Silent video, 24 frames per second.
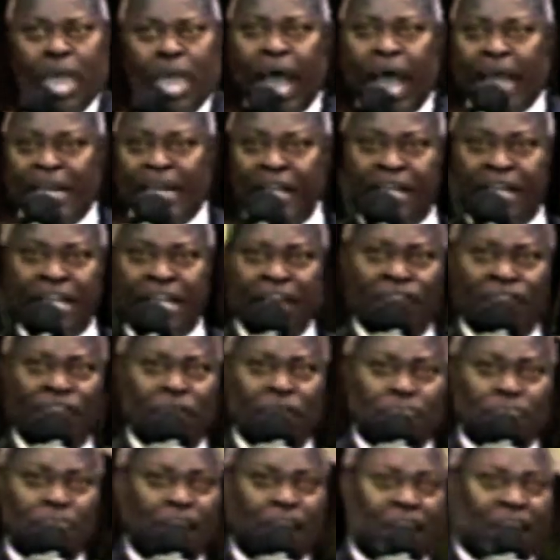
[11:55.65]
And he gave
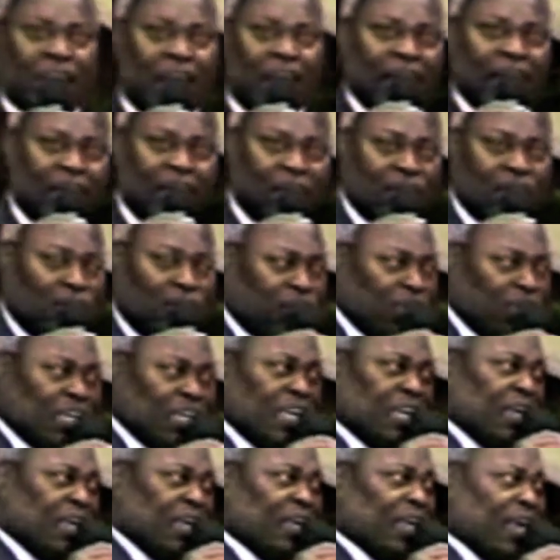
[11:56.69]
him the Garden of
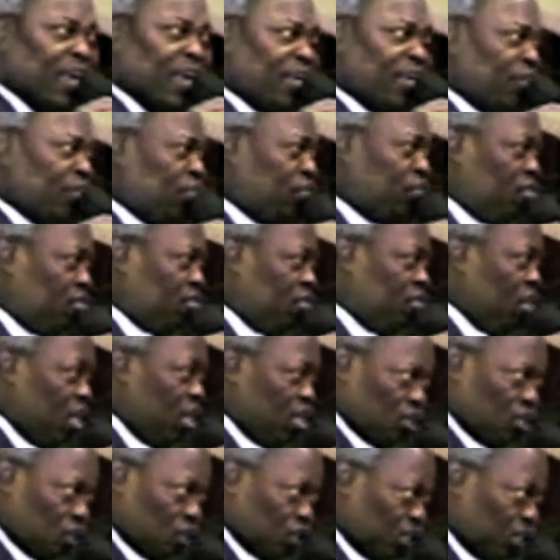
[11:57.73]
Eden
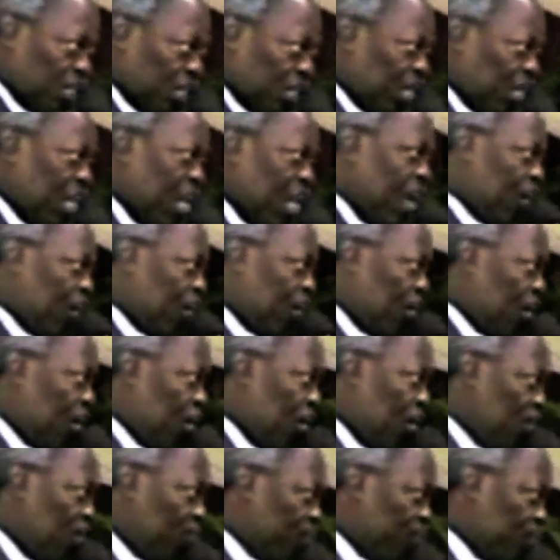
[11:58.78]
to take care
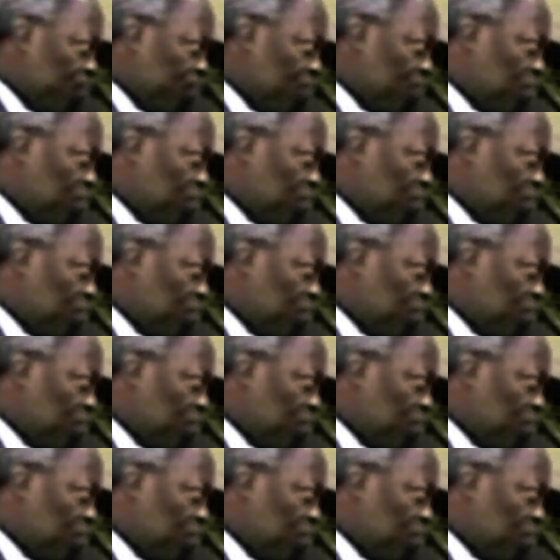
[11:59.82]
of,